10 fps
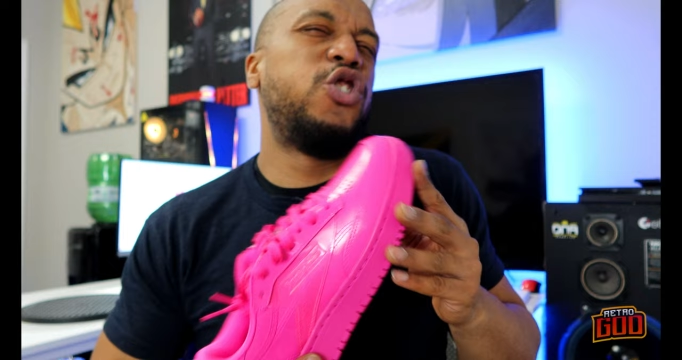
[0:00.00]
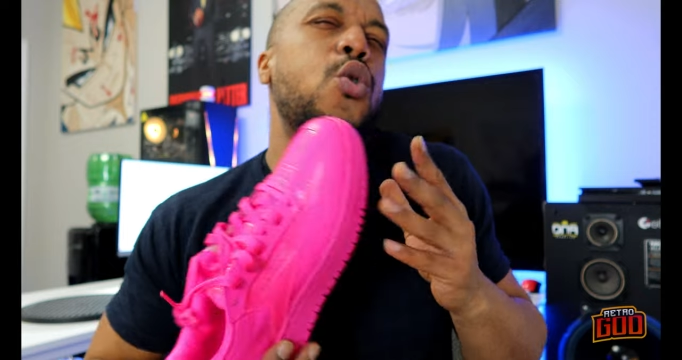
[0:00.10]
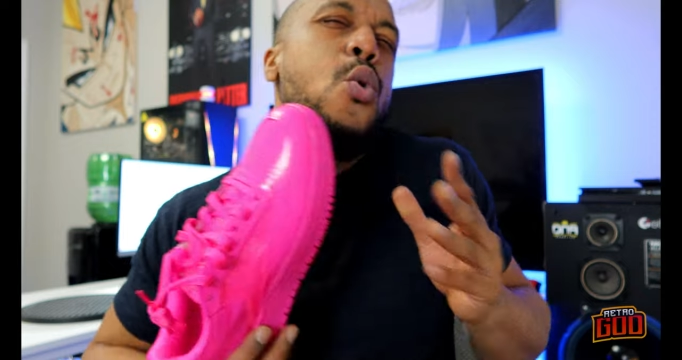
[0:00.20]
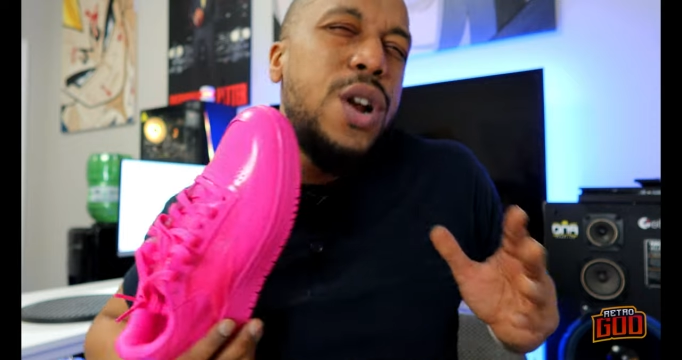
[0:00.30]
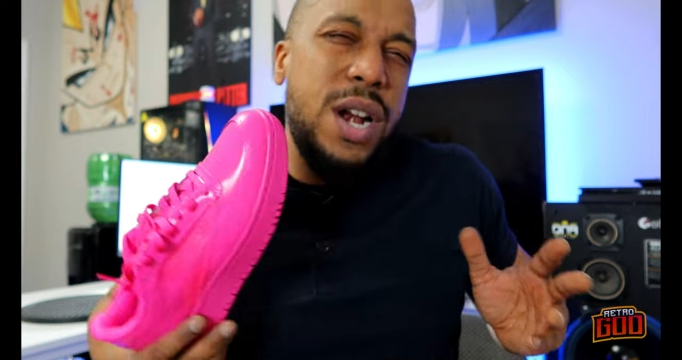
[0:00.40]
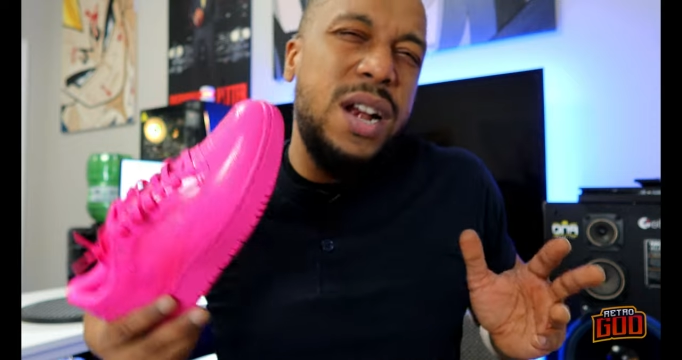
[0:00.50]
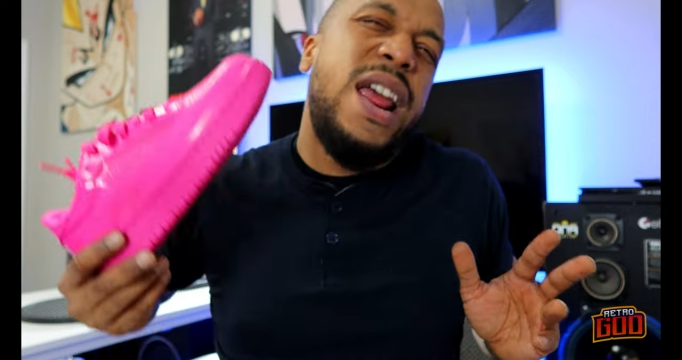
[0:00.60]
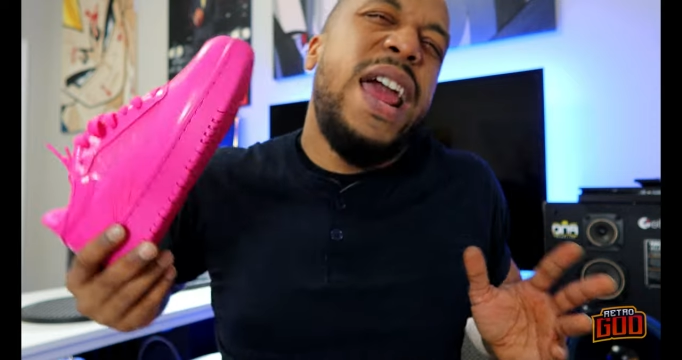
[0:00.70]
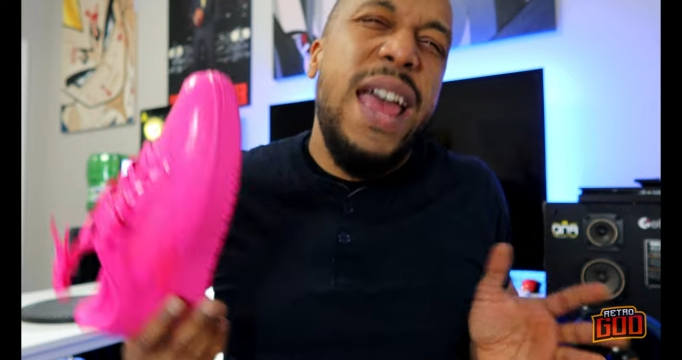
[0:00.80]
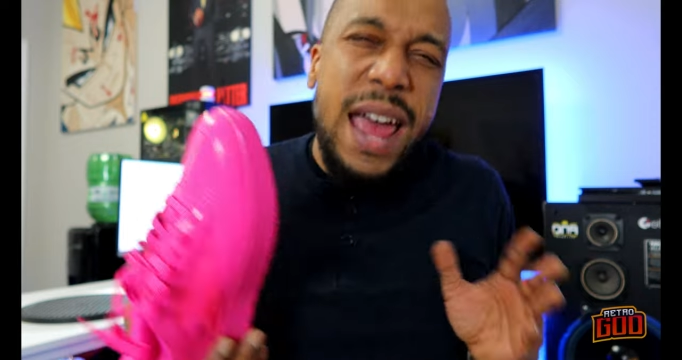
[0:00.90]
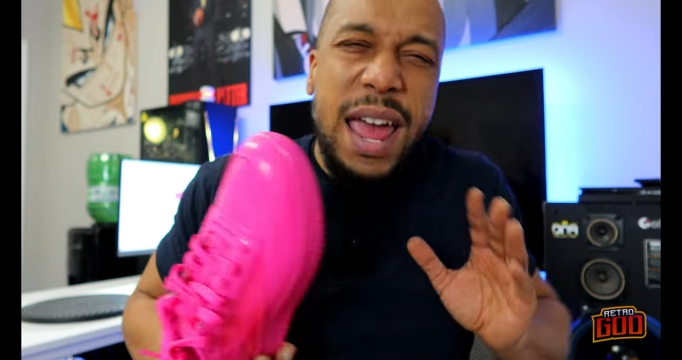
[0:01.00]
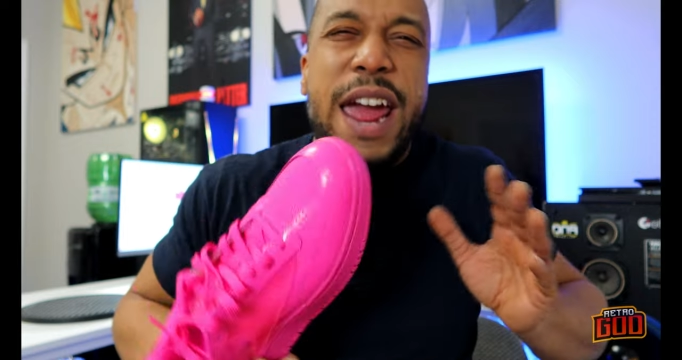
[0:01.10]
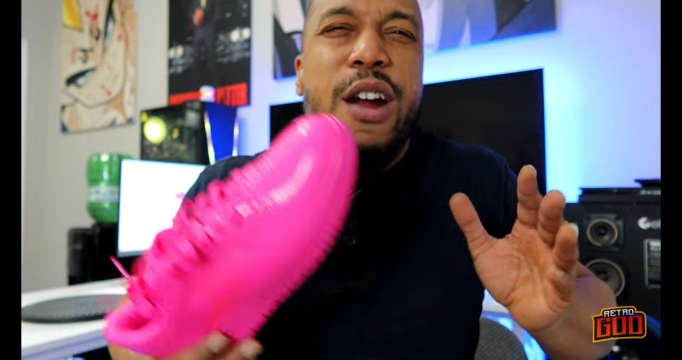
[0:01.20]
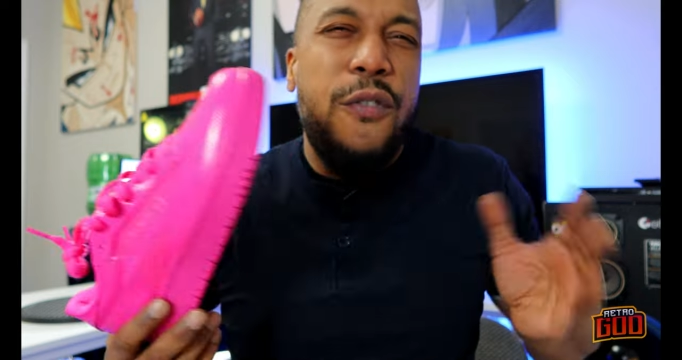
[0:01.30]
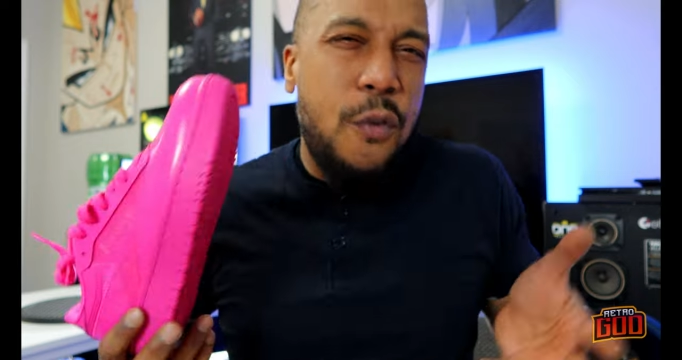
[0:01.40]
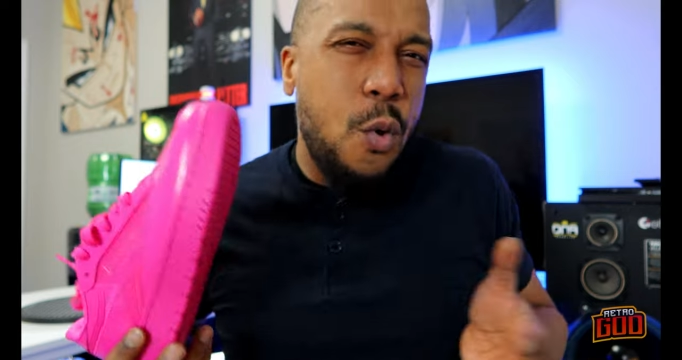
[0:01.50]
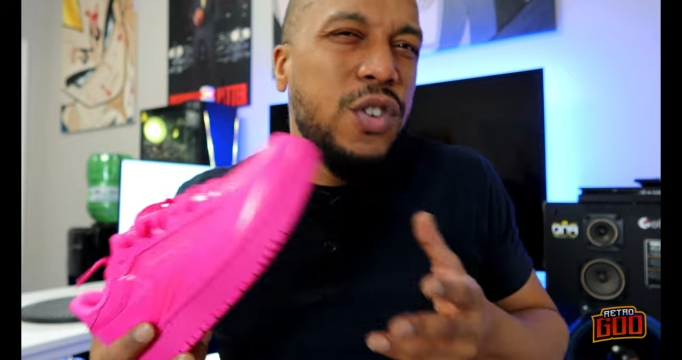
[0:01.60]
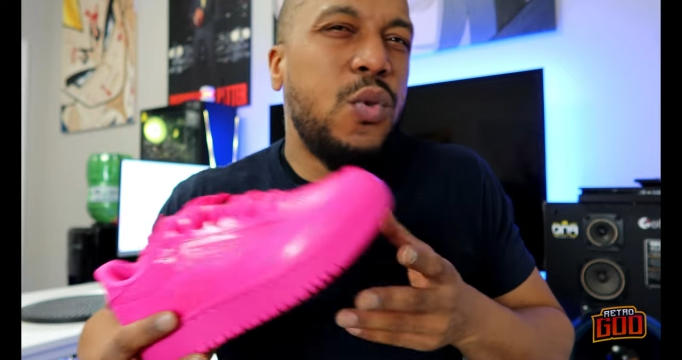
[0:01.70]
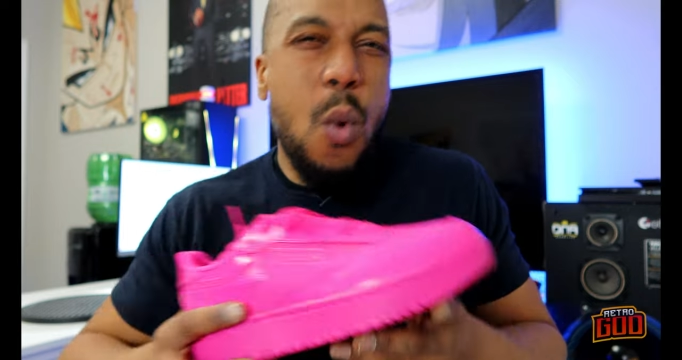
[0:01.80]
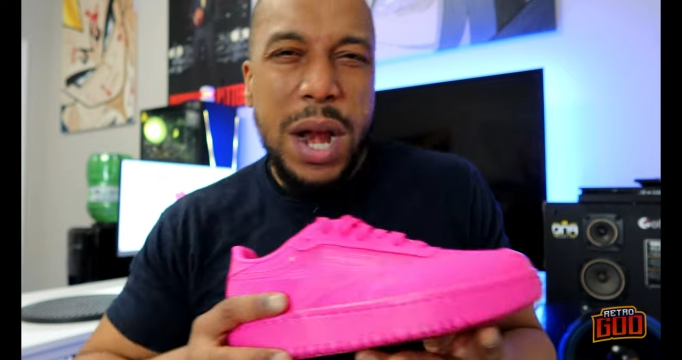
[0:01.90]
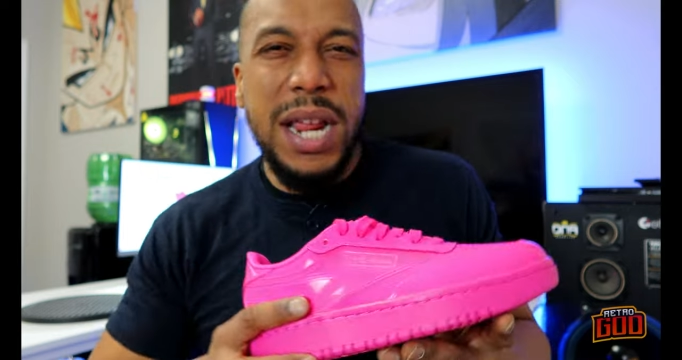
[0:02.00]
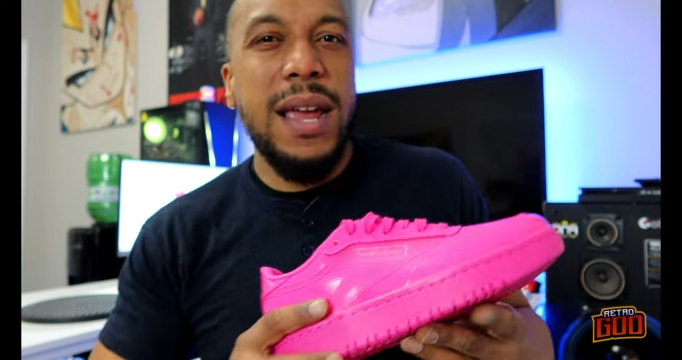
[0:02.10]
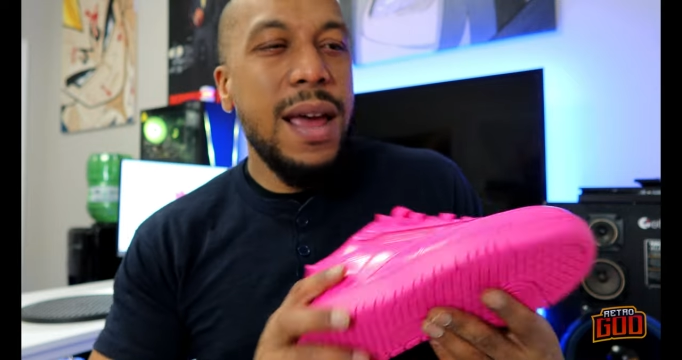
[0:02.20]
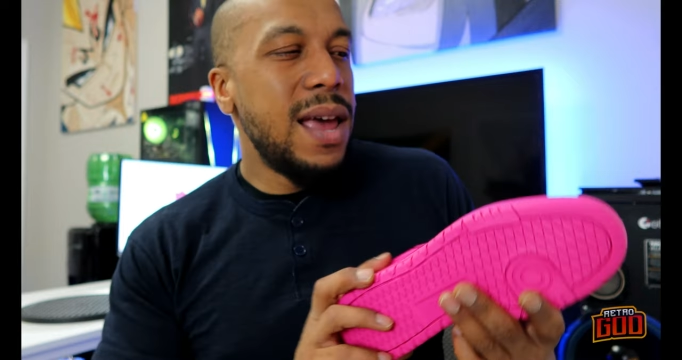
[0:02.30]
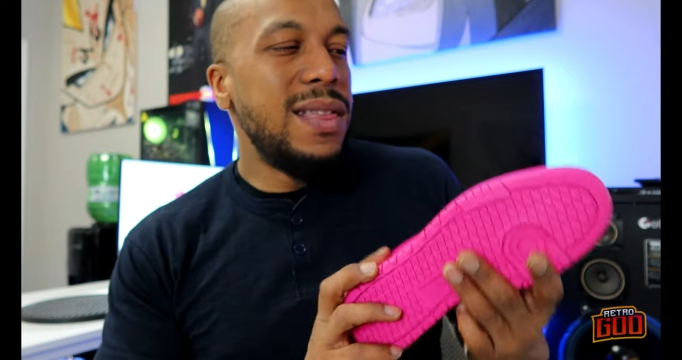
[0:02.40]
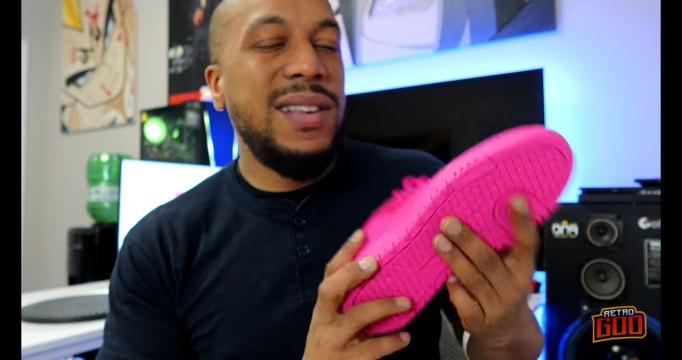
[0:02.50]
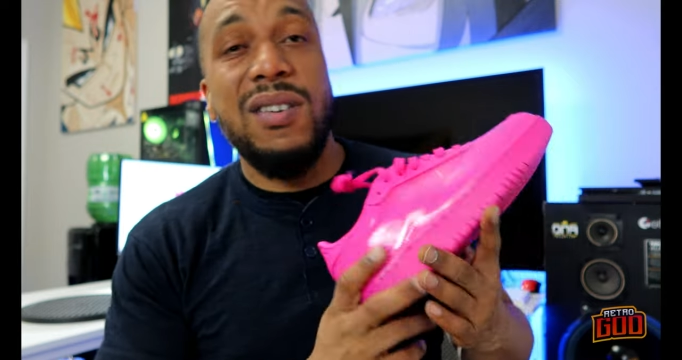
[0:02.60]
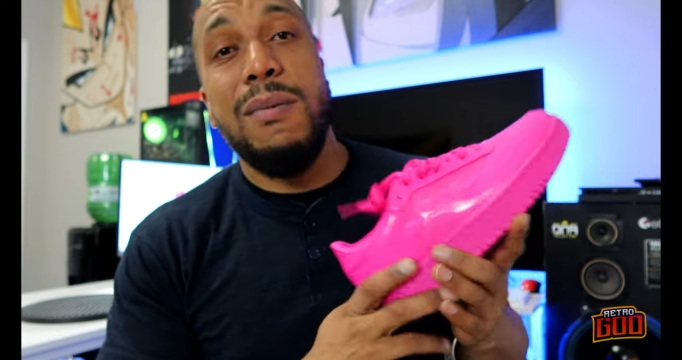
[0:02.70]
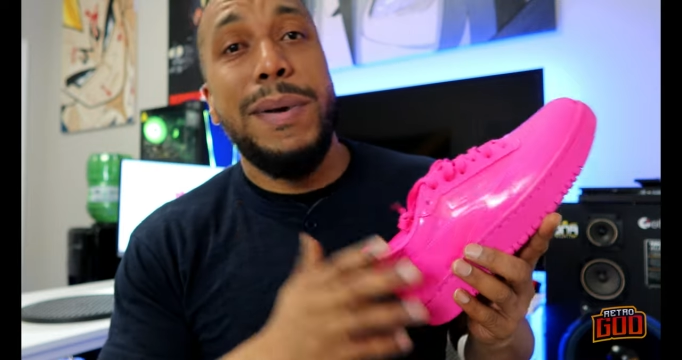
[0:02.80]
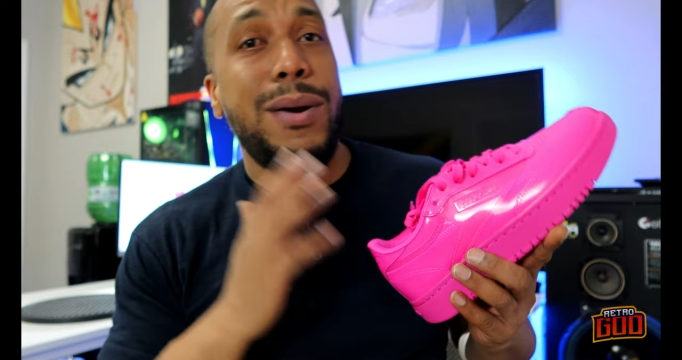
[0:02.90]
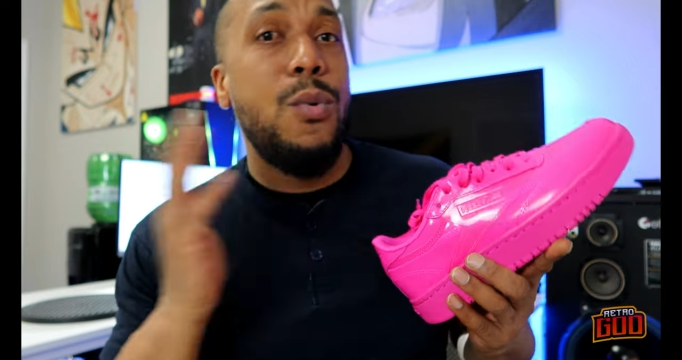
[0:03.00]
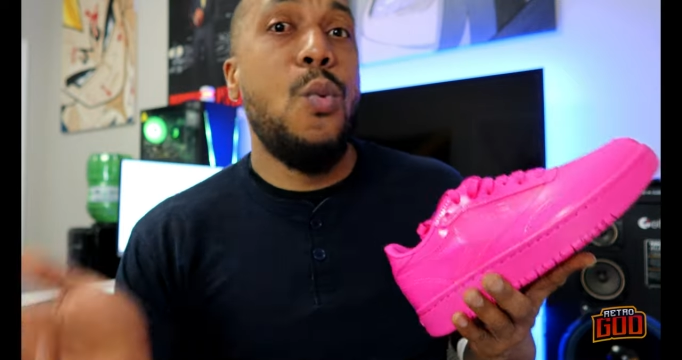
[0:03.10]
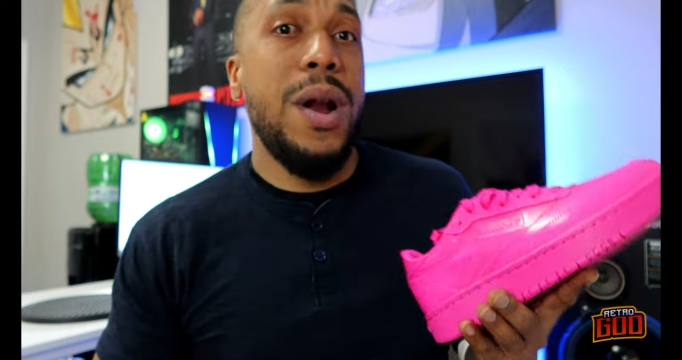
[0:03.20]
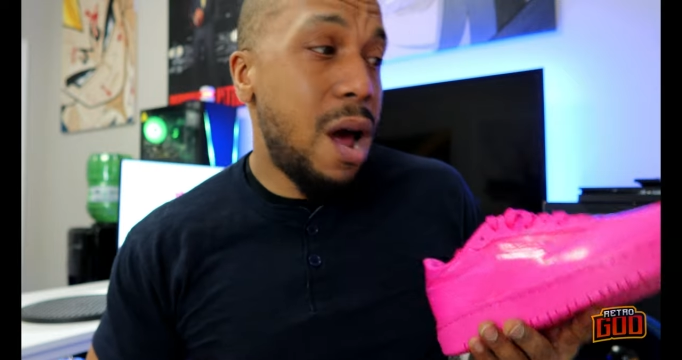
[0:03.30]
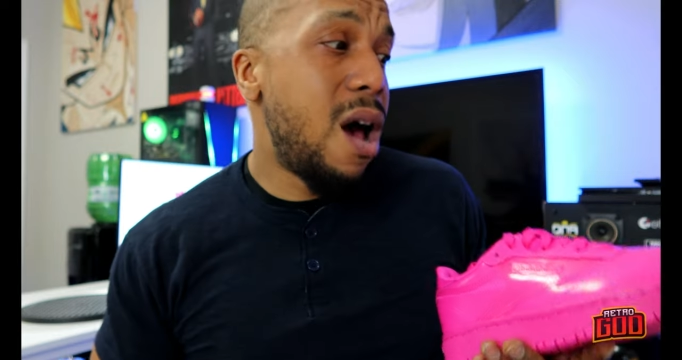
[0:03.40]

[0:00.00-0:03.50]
Jordan, Air Force One, these are a bit one